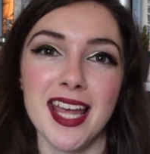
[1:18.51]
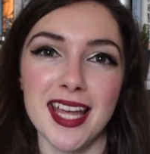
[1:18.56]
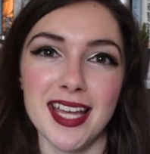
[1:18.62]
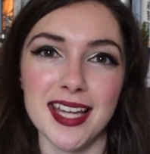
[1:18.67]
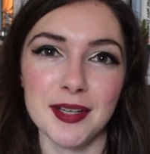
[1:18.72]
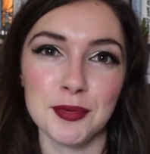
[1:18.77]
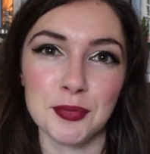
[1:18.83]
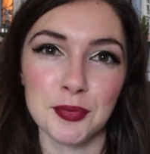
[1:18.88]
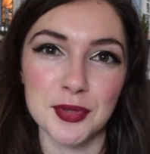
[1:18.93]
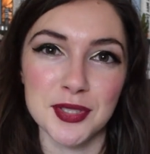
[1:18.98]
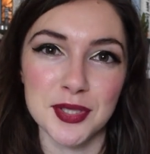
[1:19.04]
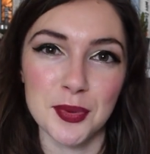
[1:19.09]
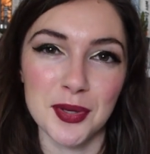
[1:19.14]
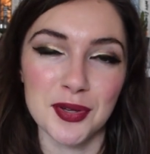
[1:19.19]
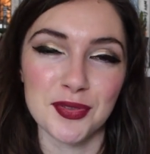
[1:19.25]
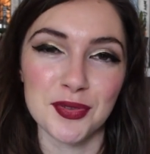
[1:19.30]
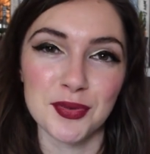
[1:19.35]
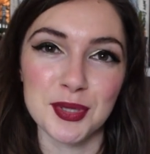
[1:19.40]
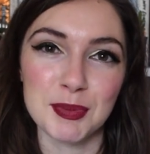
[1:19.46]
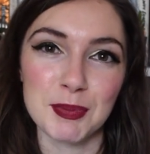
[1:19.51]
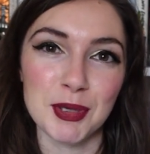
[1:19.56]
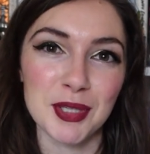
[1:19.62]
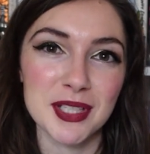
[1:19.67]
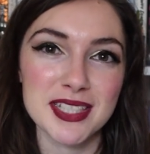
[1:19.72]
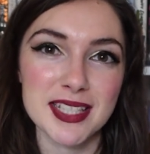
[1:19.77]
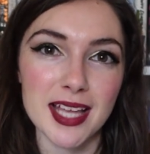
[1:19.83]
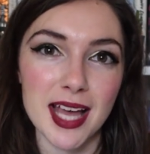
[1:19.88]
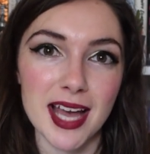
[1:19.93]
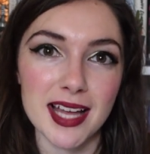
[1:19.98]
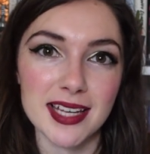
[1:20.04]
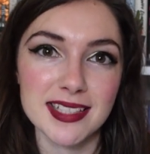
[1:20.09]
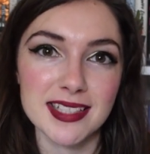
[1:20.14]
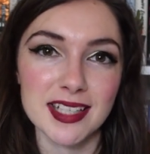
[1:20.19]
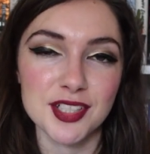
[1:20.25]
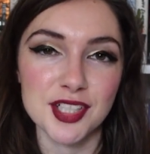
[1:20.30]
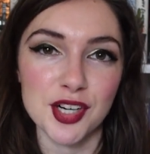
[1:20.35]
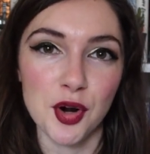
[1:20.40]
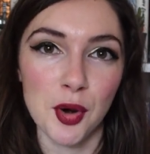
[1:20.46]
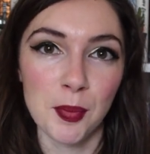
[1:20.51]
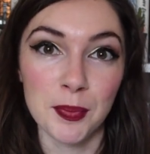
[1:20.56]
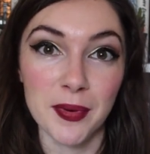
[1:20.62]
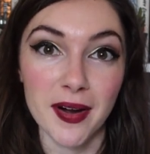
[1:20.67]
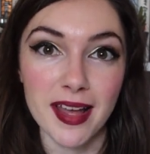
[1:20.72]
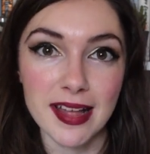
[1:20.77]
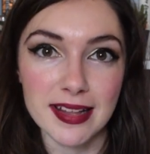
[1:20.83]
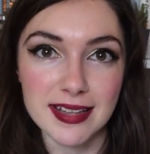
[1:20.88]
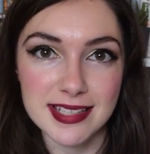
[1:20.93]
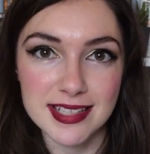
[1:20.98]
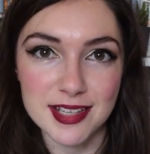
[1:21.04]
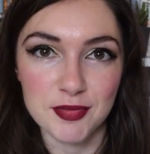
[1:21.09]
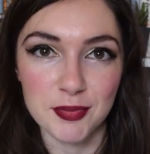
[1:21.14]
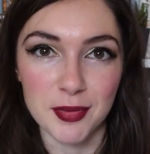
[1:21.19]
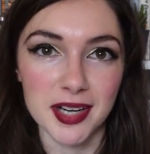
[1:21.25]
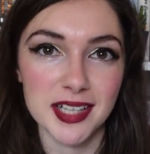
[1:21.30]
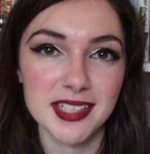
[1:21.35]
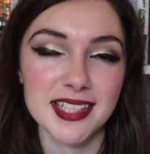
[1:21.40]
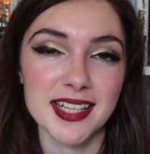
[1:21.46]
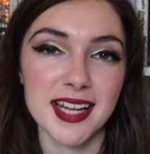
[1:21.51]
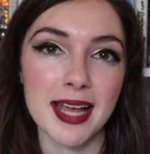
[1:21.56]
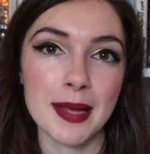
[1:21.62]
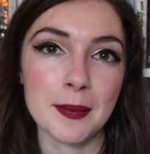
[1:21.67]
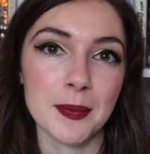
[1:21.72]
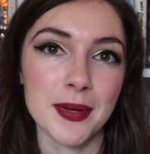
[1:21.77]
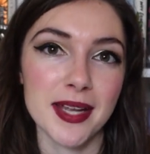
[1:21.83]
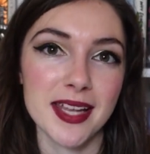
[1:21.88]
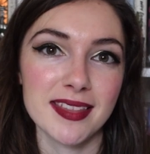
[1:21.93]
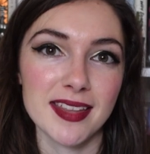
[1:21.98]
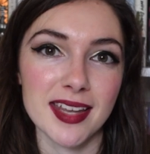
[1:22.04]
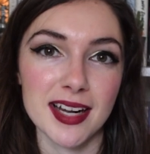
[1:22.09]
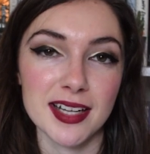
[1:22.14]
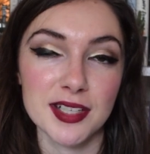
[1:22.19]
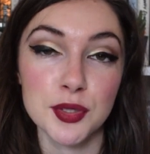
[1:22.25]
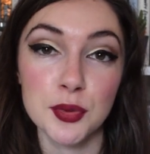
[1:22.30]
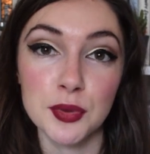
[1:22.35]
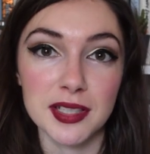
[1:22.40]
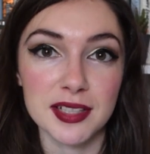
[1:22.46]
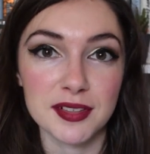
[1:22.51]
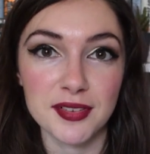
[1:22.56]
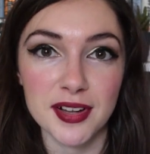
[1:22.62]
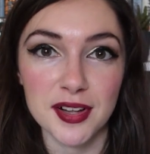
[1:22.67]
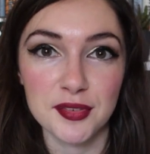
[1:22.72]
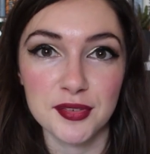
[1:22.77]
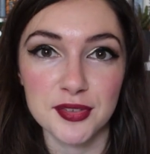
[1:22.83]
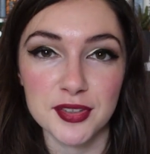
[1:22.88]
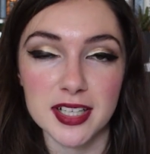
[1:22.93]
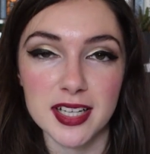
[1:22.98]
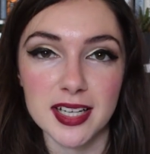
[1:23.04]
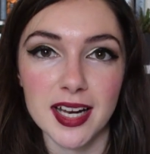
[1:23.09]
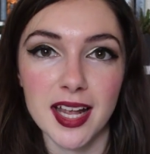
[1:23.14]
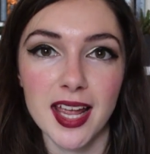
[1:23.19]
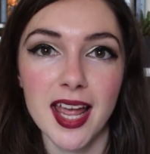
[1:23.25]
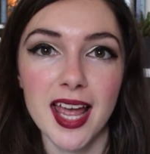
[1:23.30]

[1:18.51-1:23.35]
it was one of those books that had such a comprehensive marketing campaign that I totally fell for it,